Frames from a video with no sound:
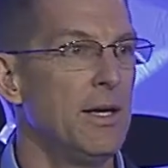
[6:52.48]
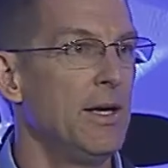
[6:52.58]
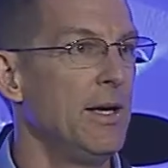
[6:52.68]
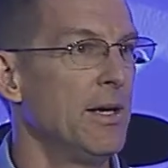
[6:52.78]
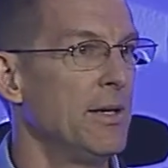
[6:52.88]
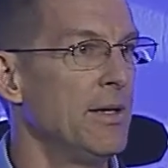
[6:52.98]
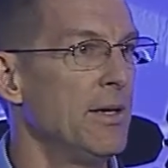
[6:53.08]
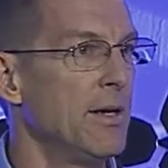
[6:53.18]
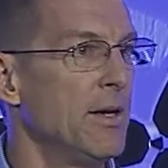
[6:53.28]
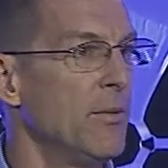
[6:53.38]
And
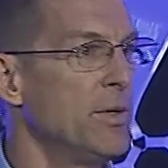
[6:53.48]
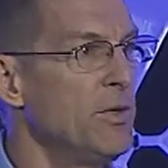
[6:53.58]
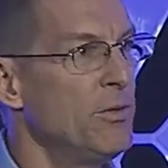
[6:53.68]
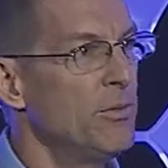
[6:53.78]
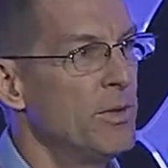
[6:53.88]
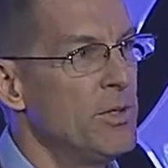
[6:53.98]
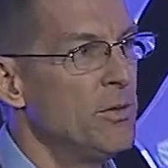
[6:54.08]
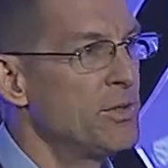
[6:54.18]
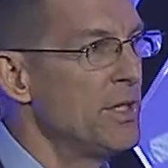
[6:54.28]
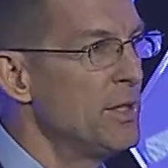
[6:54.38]
when you
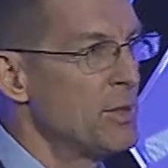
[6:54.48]
see the